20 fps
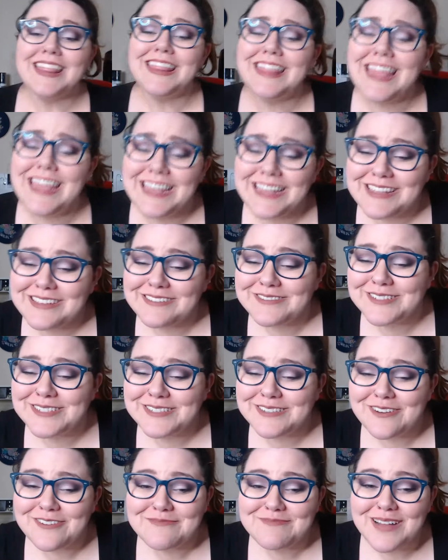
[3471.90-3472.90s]
Thank you
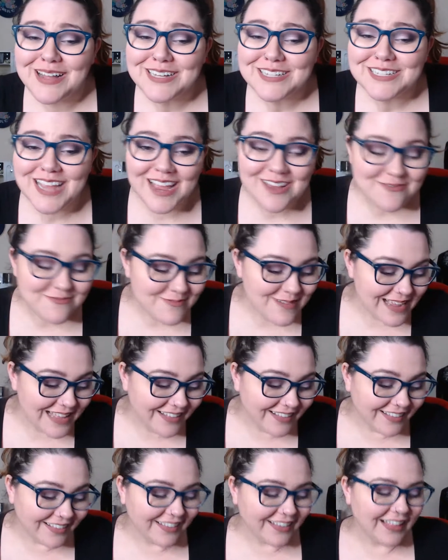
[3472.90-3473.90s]
so much. I
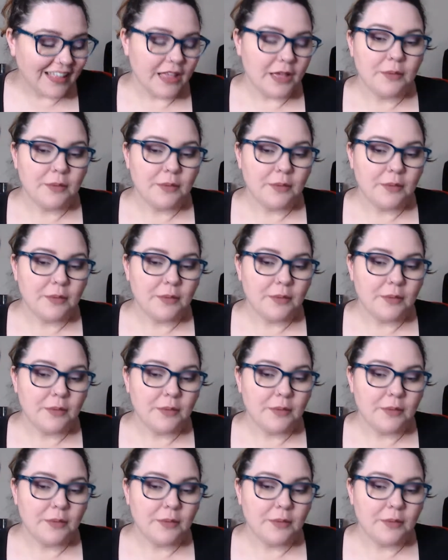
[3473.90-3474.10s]
will.